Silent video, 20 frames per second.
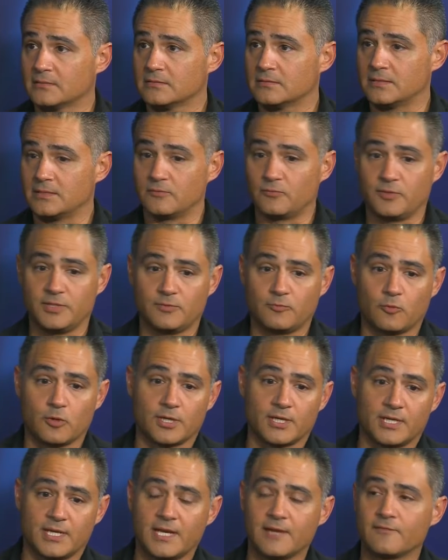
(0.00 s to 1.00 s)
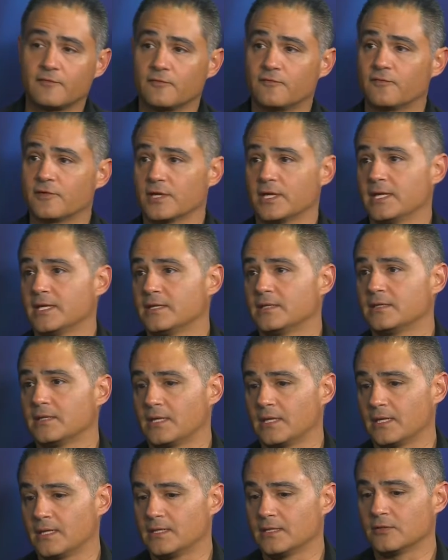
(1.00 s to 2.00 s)
And that we want to never forget.
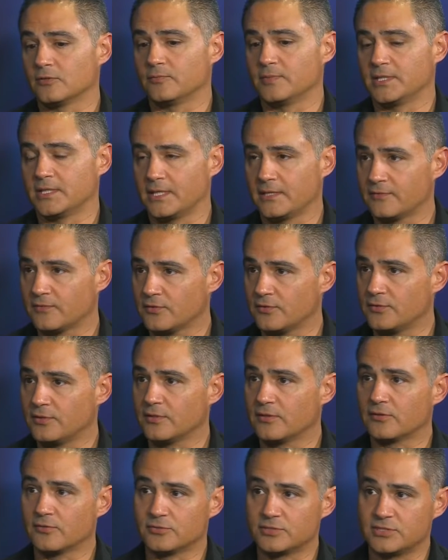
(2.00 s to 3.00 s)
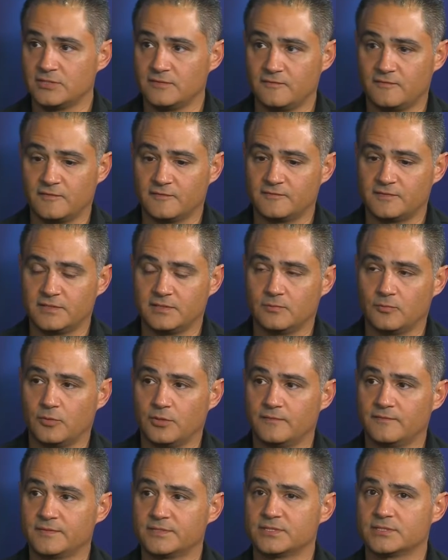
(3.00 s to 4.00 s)
And it'll be at 830, 1315
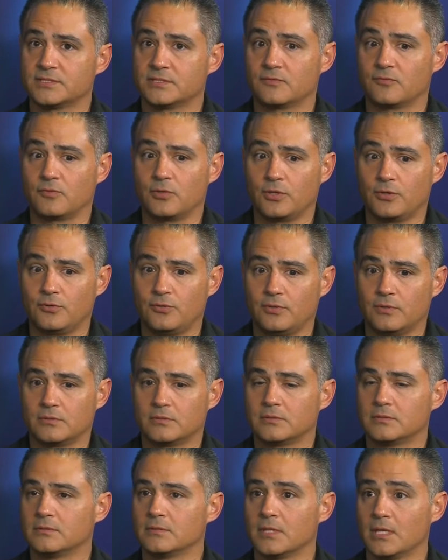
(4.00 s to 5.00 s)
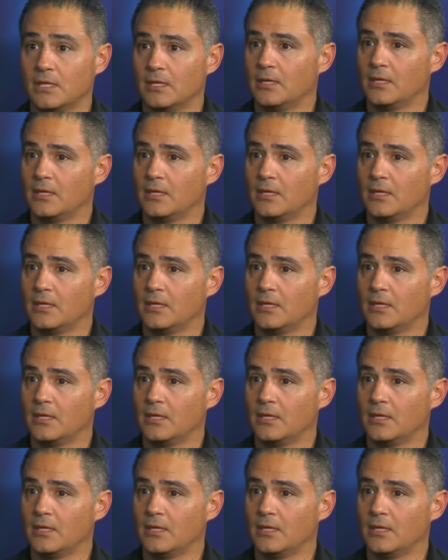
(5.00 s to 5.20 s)
Buena Vista Road. And